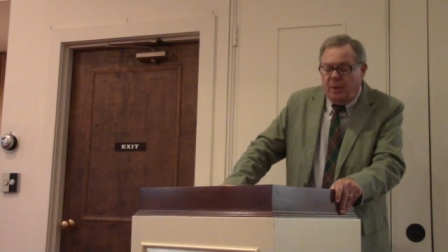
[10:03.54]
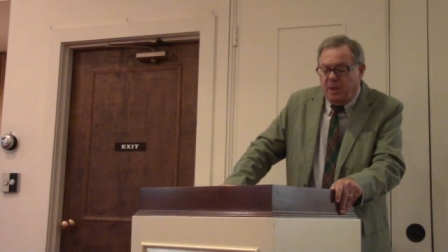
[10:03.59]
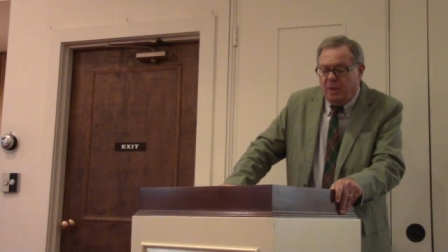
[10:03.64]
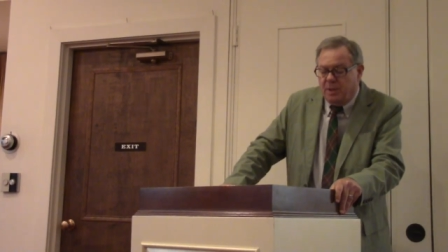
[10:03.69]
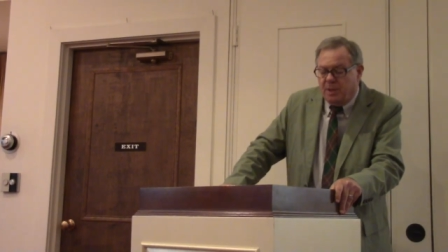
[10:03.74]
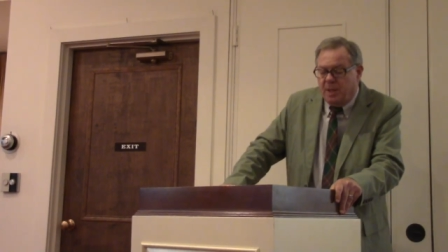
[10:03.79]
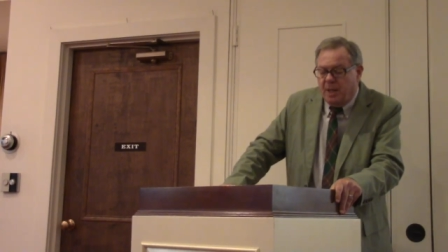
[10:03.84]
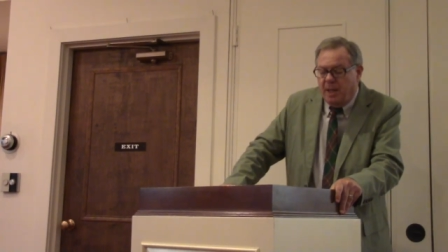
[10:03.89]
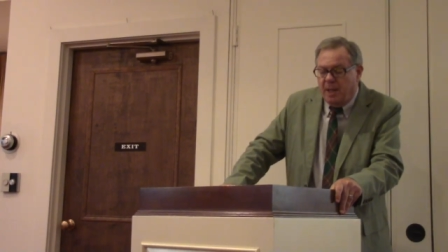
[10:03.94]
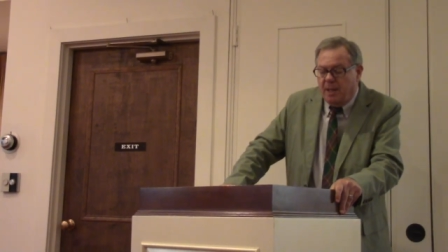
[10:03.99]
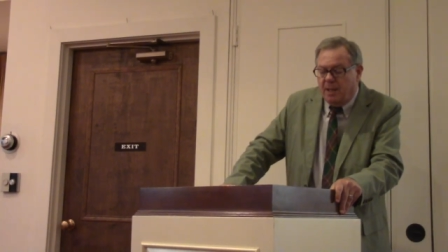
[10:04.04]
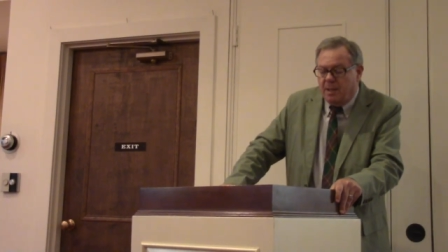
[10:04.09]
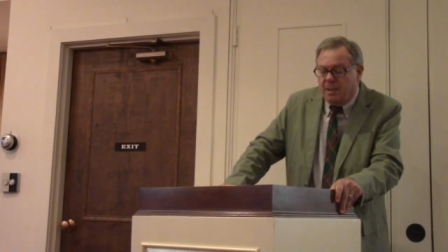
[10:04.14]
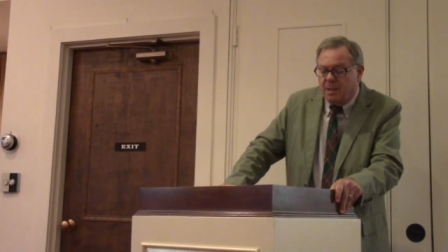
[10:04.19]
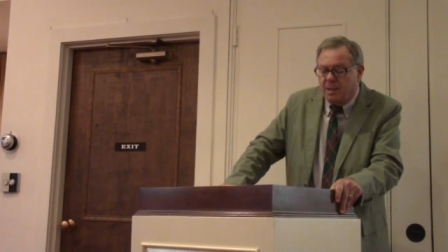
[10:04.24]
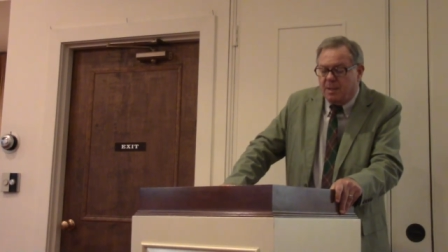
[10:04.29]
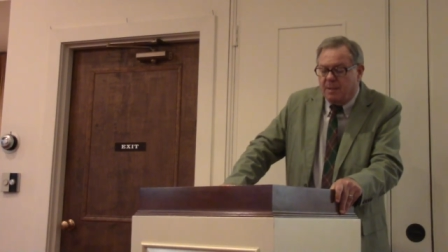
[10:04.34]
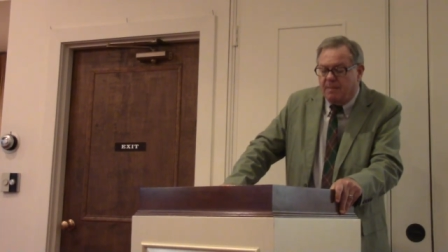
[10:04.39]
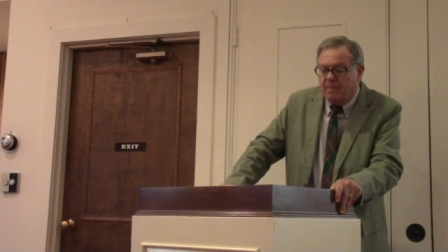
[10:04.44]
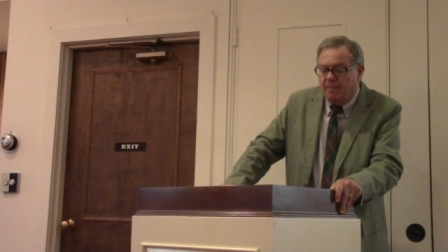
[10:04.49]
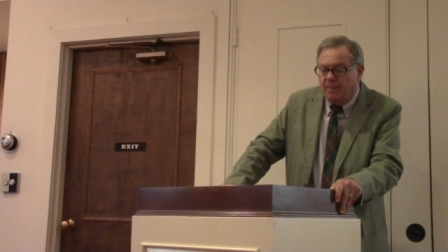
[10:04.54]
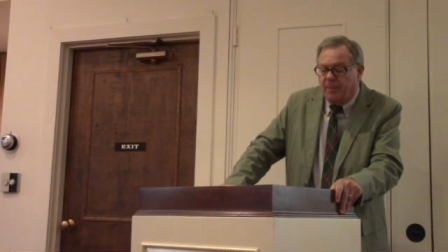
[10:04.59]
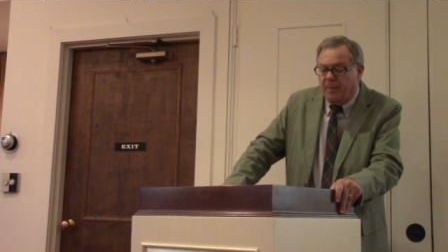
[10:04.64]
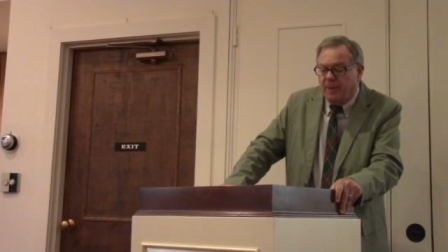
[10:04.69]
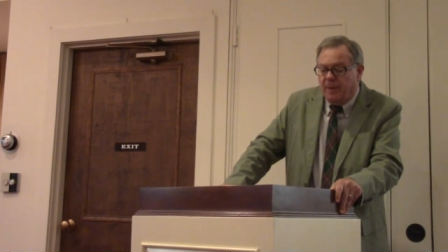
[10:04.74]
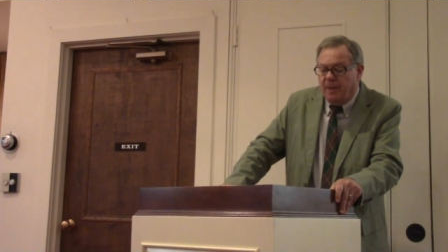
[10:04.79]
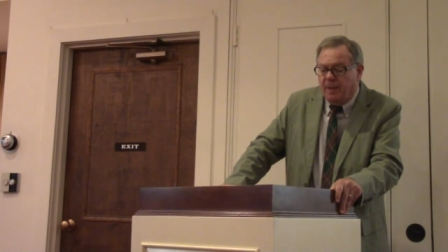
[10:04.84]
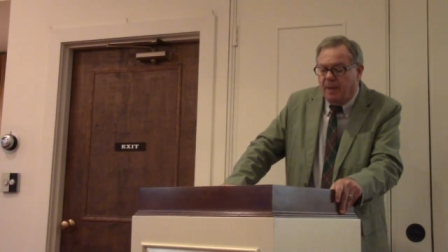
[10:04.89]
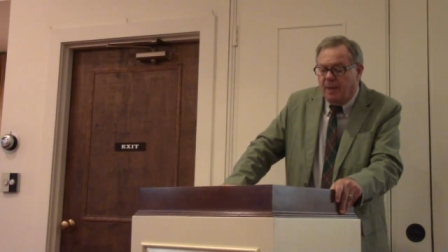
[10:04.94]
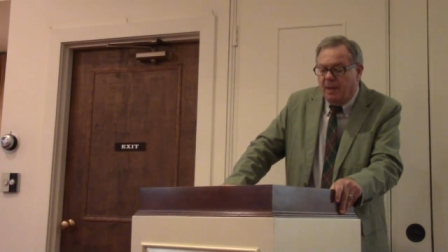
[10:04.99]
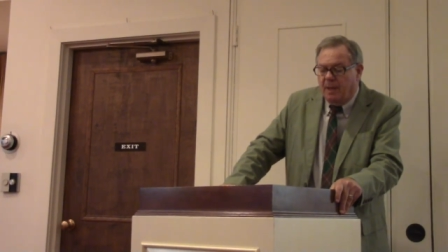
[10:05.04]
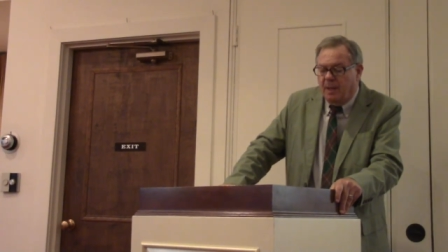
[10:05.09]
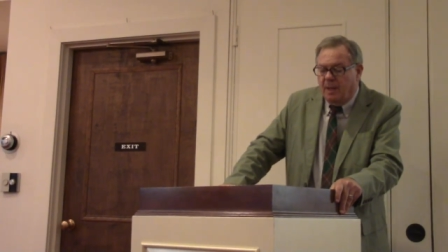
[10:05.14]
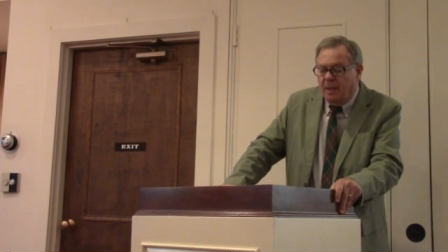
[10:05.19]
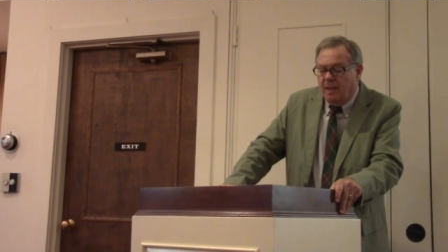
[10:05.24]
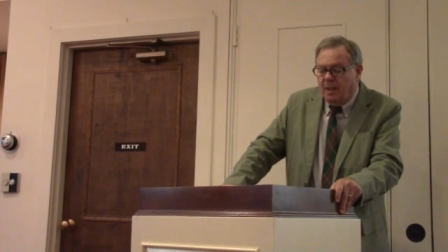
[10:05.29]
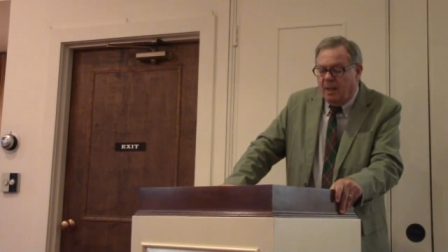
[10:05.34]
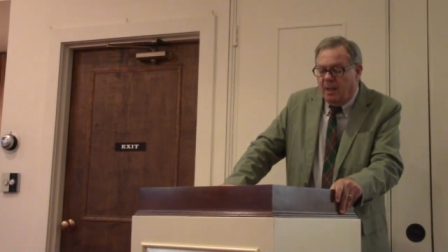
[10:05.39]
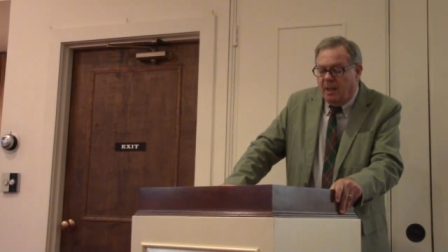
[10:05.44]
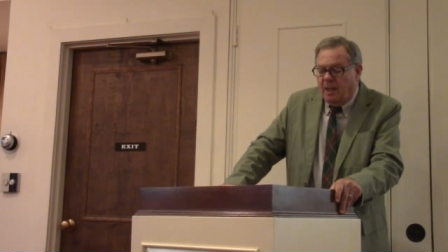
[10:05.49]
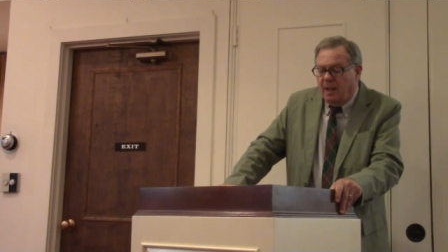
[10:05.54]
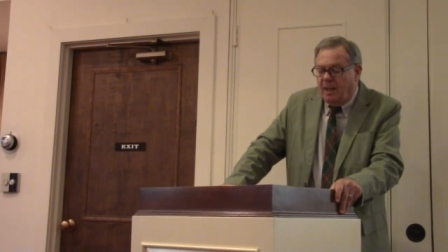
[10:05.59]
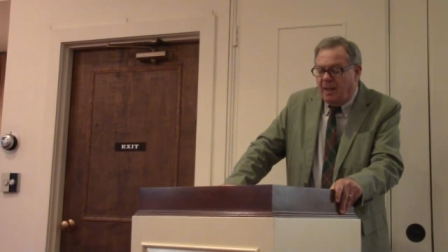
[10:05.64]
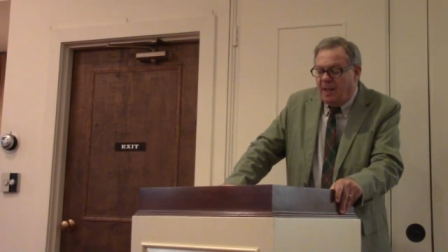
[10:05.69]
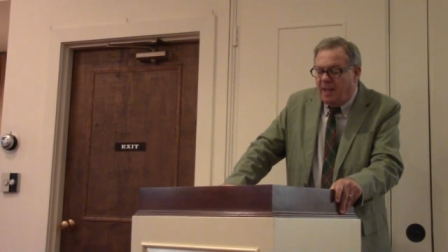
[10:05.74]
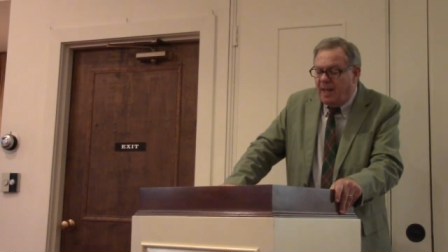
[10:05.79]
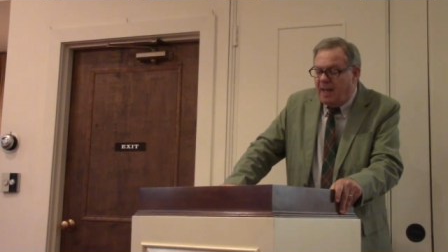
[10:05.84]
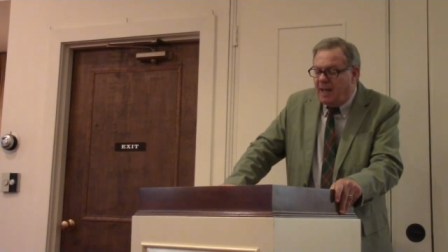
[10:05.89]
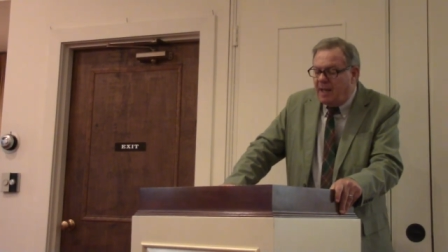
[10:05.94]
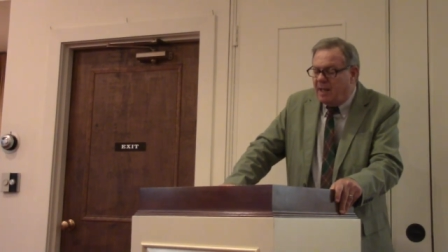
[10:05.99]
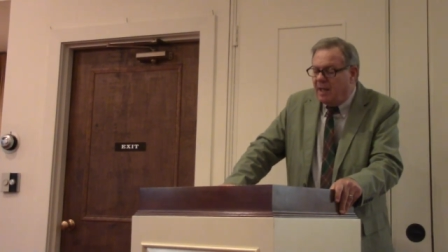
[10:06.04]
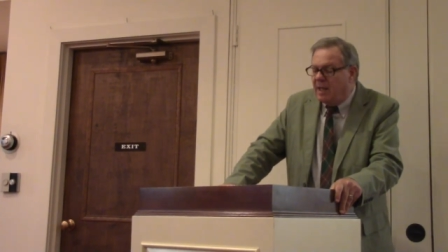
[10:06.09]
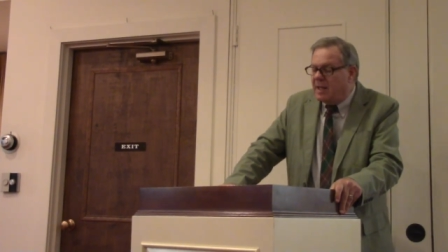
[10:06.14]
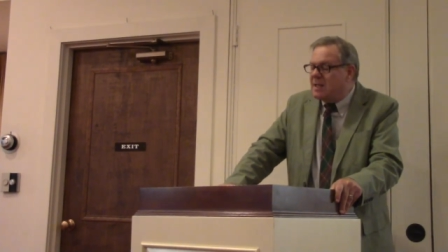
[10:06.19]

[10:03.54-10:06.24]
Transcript: these days. And then,